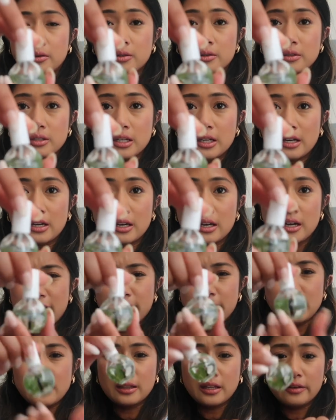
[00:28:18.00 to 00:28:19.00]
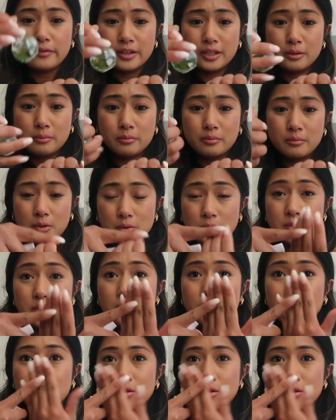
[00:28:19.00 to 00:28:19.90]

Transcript: Ulta. I've been loving using a